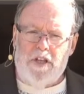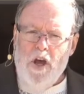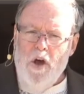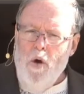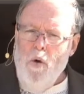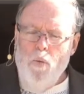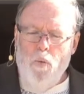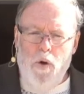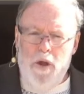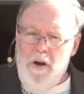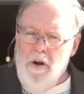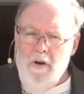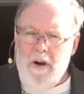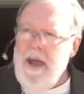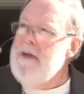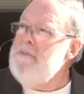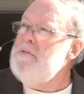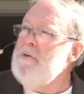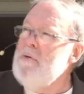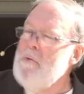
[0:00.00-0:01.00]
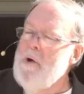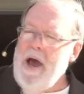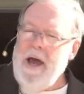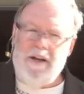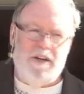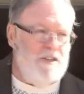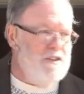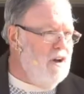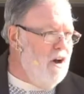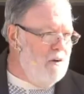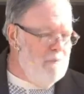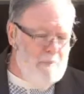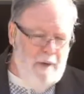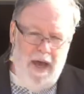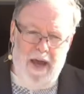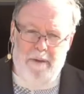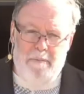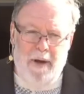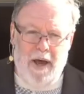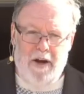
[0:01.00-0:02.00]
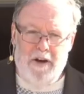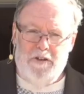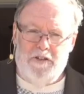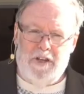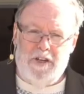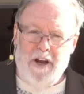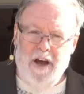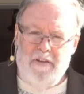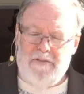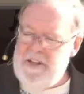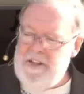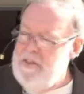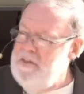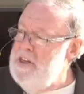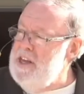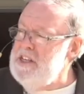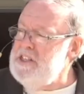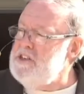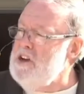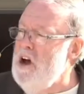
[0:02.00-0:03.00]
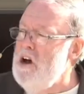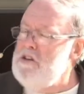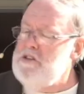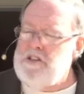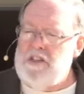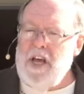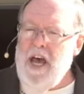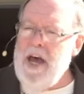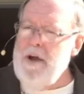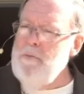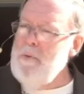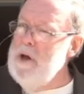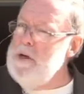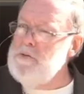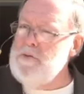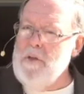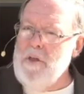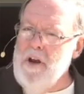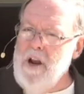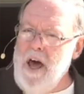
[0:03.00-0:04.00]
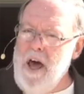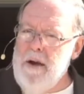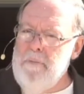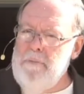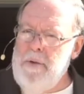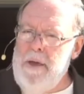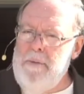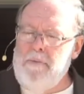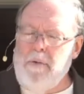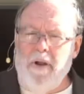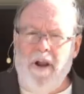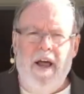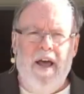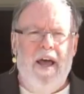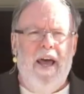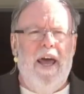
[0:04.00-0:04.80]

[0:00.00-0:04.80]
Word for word: We don't have the right to talk bad about who's in office. And this goes sideways with a lot of people.